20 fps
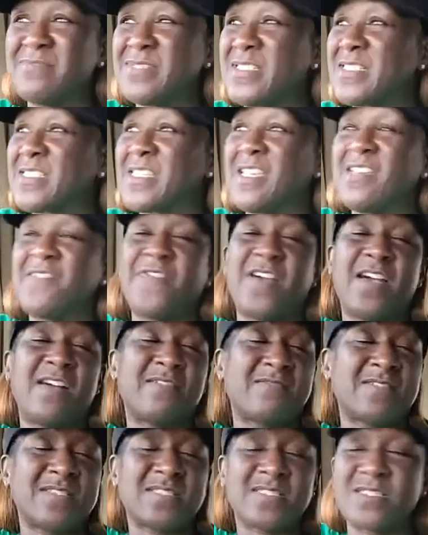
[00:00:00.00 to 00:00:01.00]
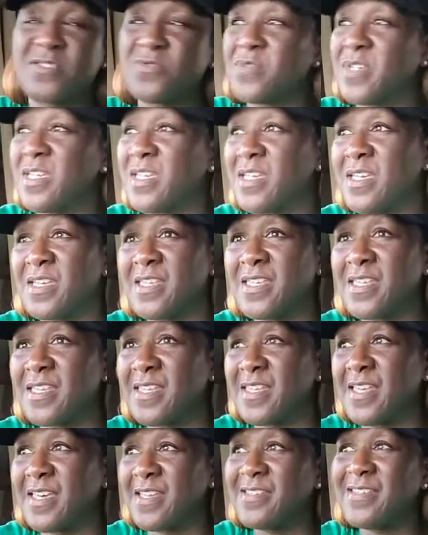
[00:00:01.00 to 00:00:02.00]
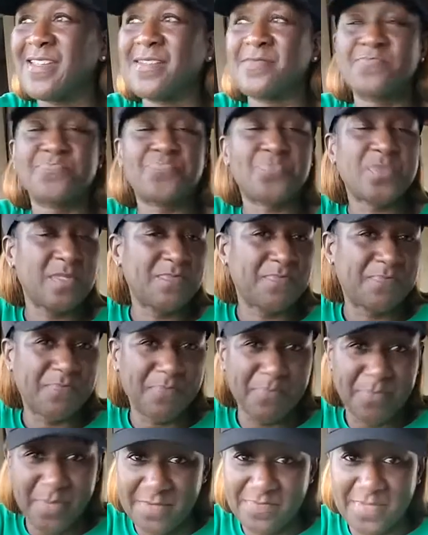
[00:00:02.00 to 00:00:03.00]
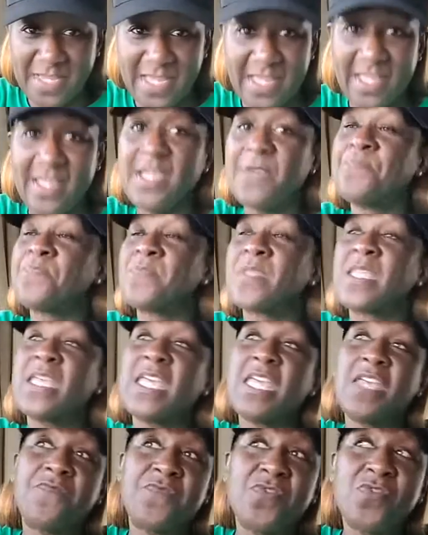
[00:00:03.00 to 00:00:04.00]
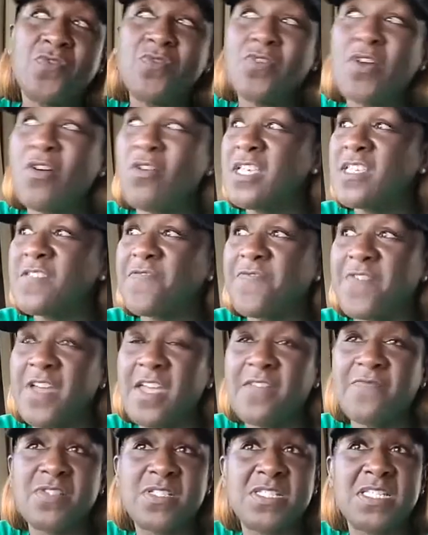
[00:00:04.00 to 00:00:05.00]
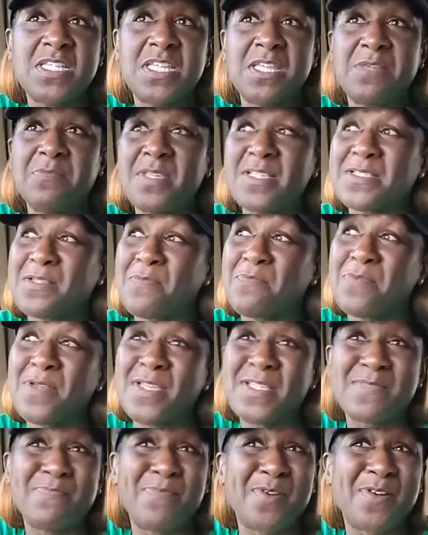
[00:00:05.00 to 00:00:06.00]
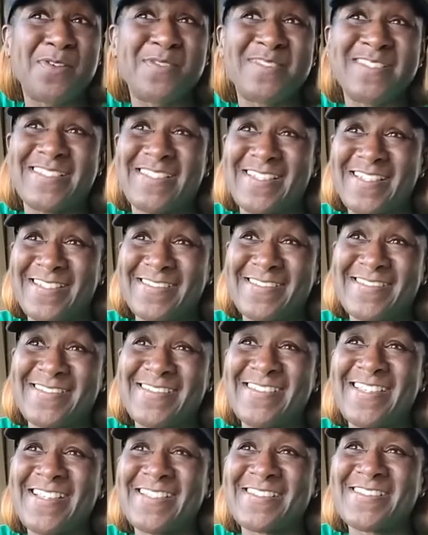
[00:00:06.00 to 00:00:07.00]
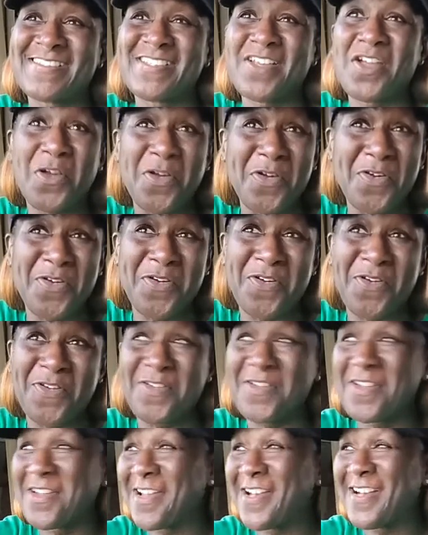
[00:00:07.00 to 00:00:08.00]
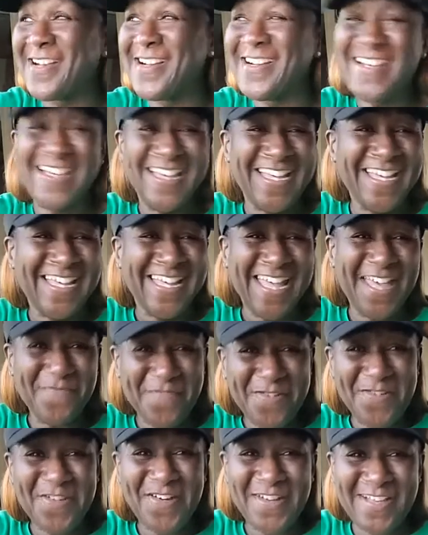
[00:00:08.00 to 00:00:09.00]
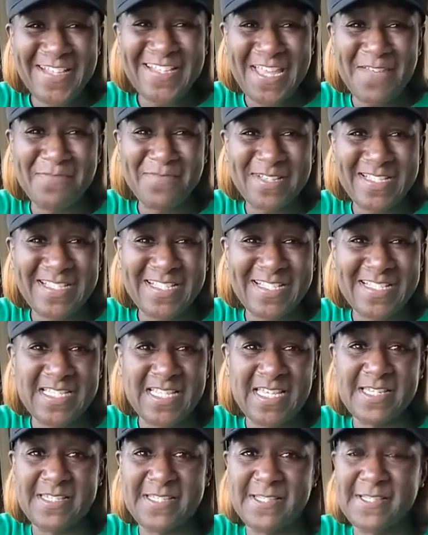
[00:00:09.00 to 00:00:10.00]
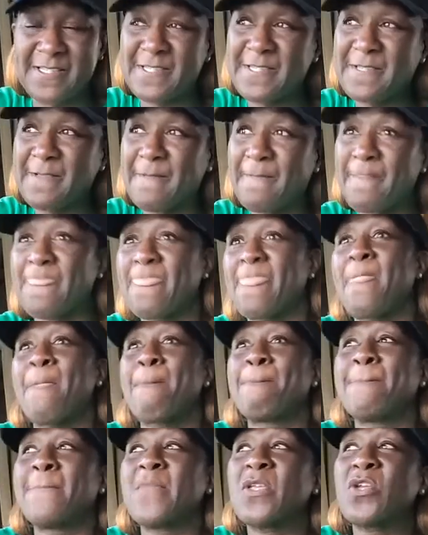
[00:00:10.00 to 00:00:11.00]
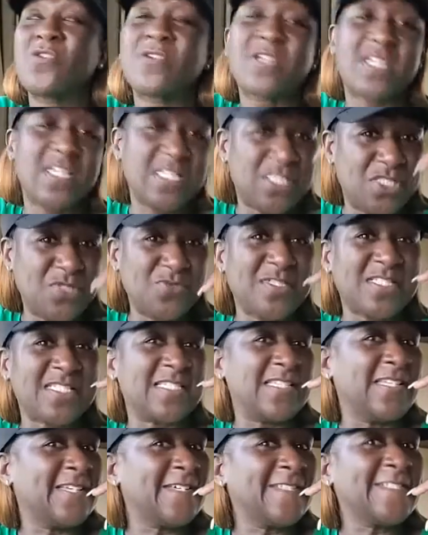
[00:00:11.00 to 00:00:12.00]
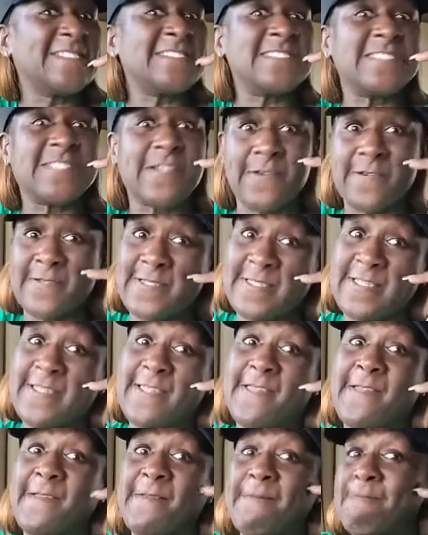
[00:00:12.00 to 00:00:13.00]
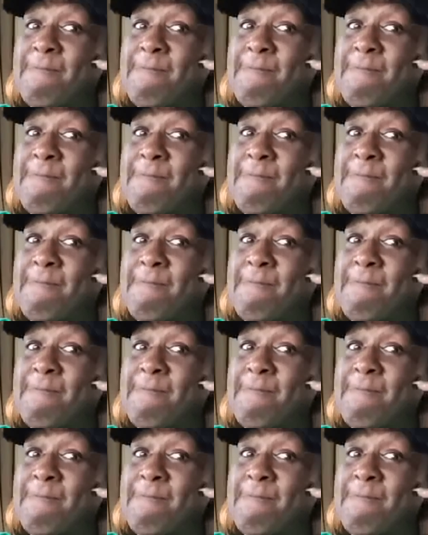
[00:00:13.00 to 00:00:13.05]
I'm just saying Falcons because we here in Atlanta. No, bump that. If you know his favorite team is the Pittsburgh Steelers, yes, sir. If you know his team is the Steelers, girl, get you a Steelers jersey